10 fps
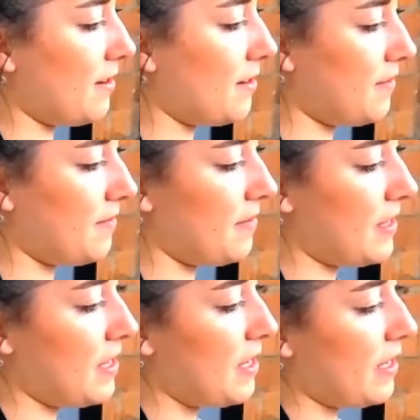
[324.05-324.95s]

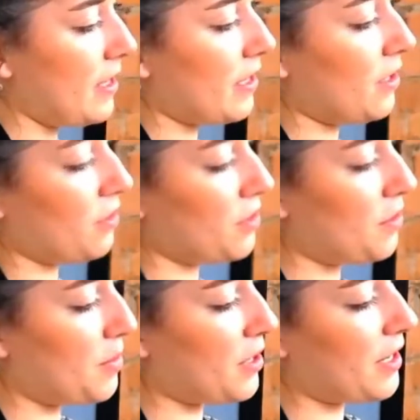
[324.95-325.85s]
You can also
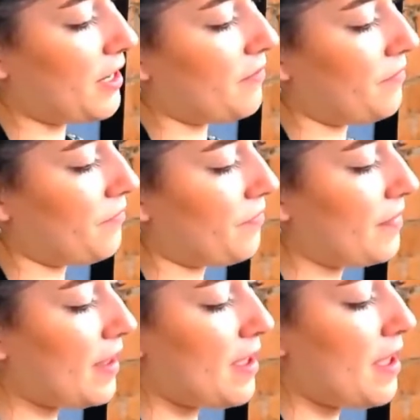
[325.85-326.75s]
put in
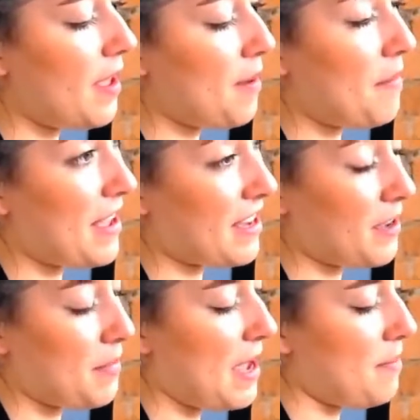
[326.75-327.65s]
baking
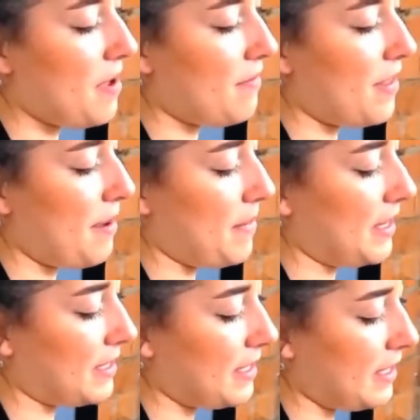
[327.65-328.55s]
paper if that
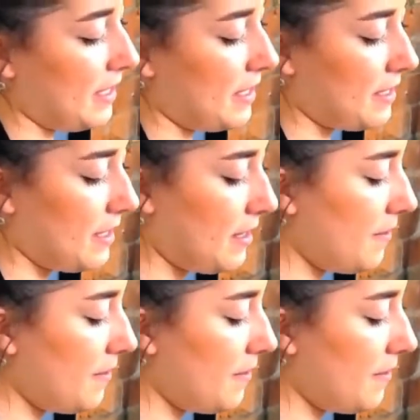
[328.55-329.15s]
makes it easier.